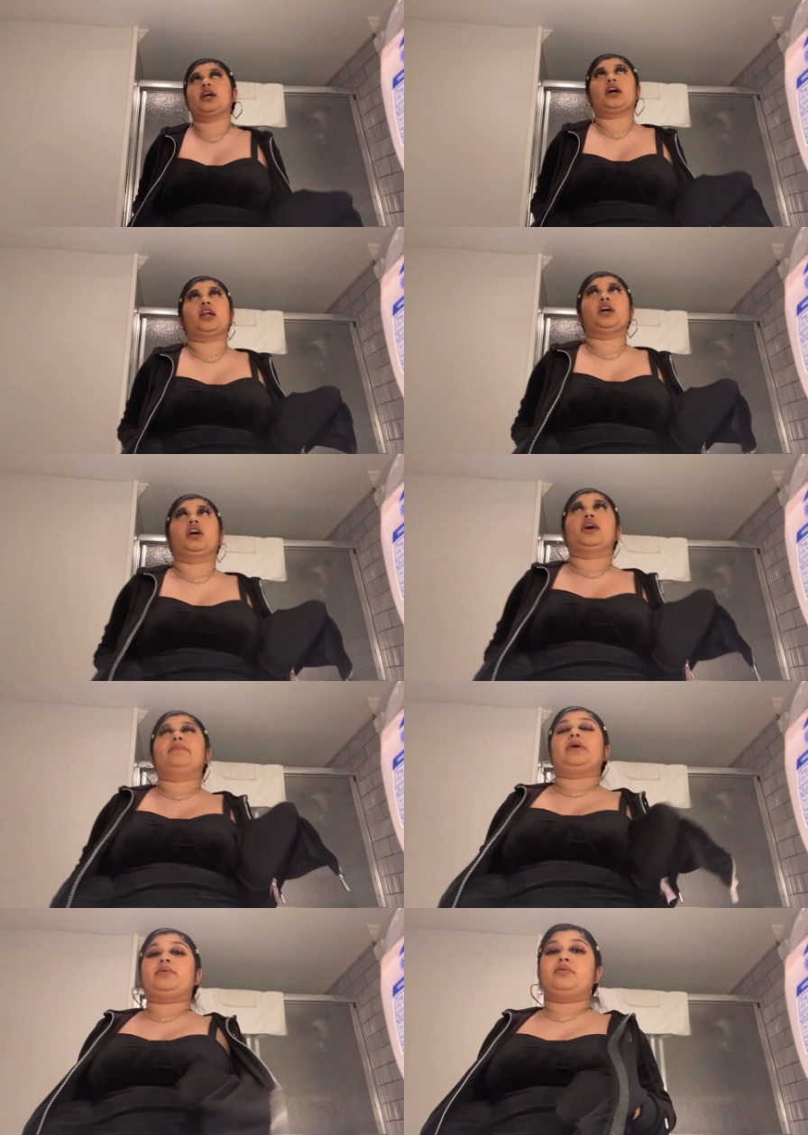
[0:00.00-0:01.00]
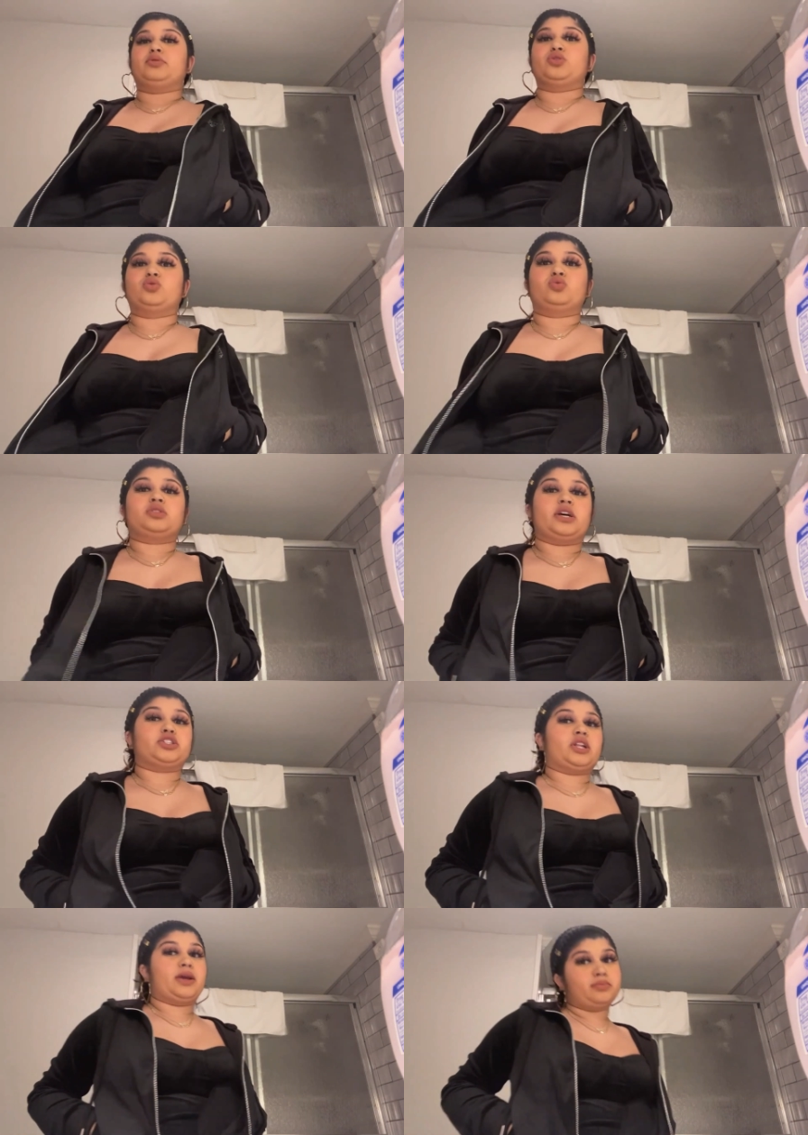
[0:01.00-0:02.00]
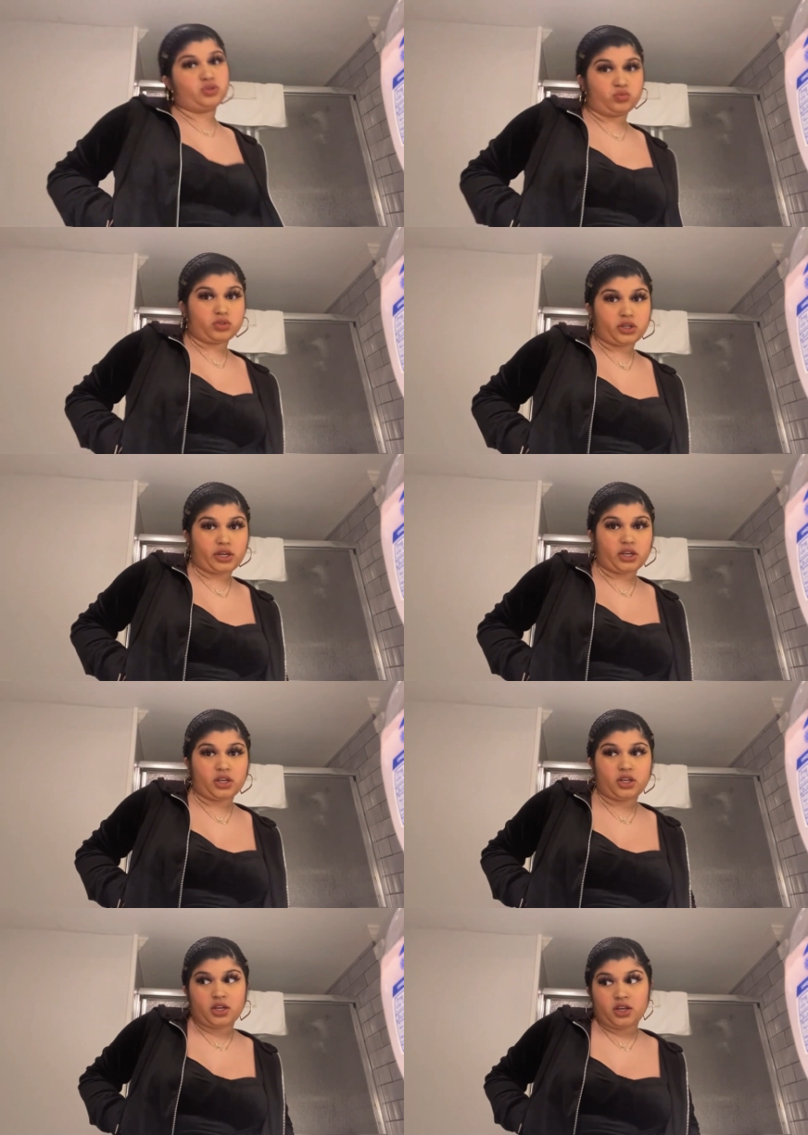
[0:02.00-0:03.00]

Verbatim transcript: They got a baby blue slash light blue one.